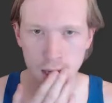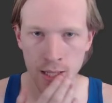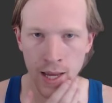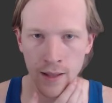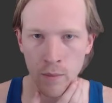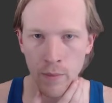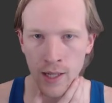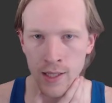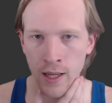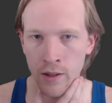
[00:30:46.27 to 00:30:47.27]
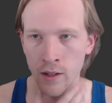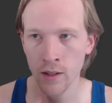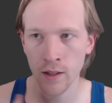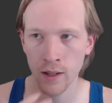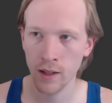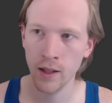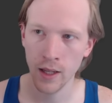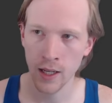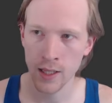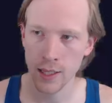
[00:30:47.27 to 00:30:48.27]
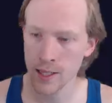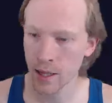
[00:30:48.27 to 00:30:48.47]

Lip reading: to add them back together. And it says